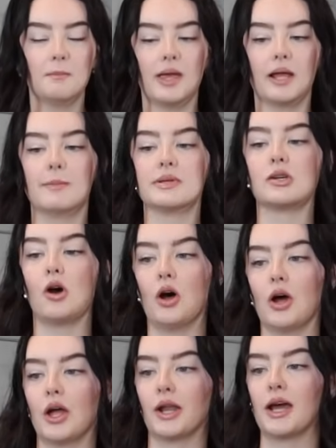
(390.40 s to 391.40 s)
Makeup is
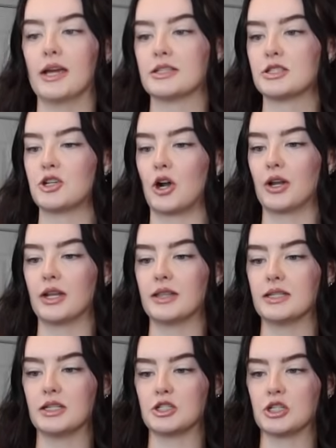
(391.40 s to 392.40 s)
on. I started
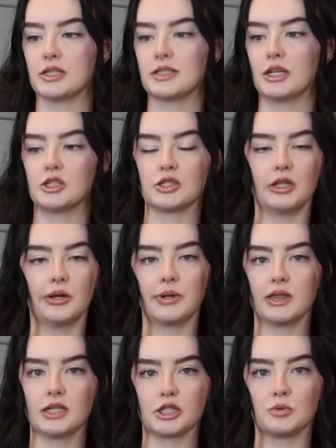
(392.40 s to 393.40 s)
the dishes. I just
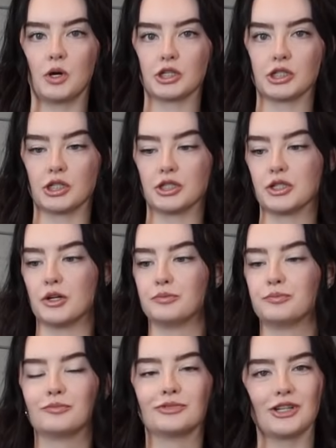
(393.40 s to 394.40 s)
loaded the dishwasher, so
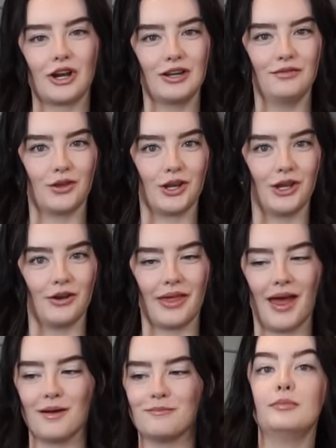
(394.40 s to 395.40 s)
sorry if you can hear
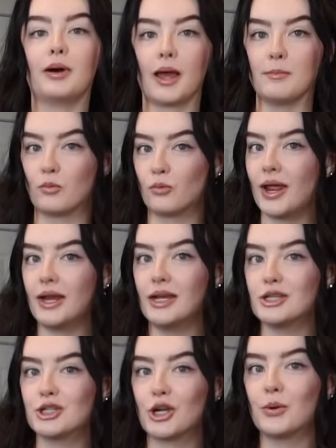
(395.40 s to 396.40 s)
that. But I'm
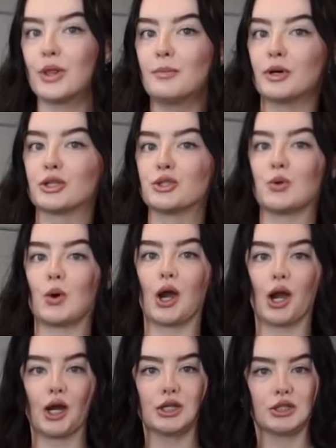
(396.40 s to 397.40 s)
ready to go to the
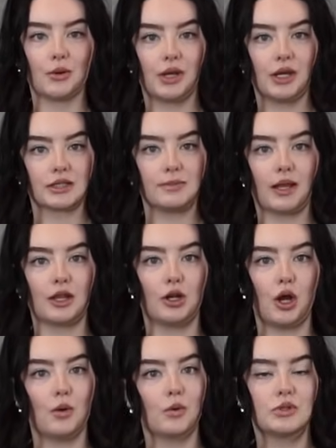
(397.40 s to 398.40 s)
bookstore. So here's my little
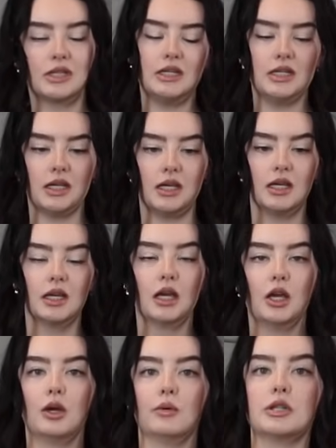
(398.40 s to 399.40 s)
OOTD.
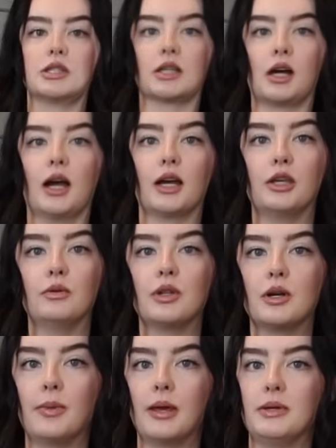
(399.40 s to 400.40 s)
We just got a cute
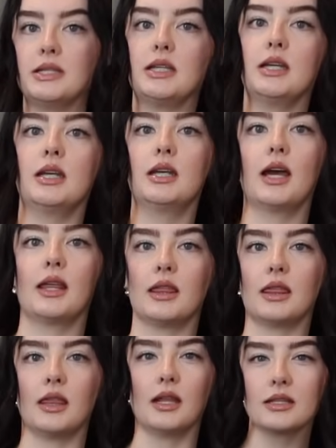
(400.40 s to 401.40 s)
little baby tee. I
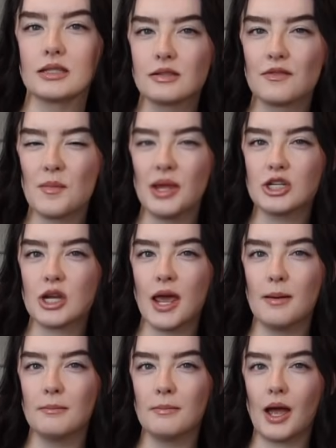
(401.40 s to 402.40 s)
think this is from
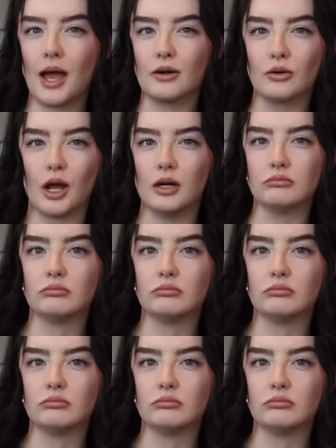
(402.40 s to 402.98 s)
H&M. I don't know.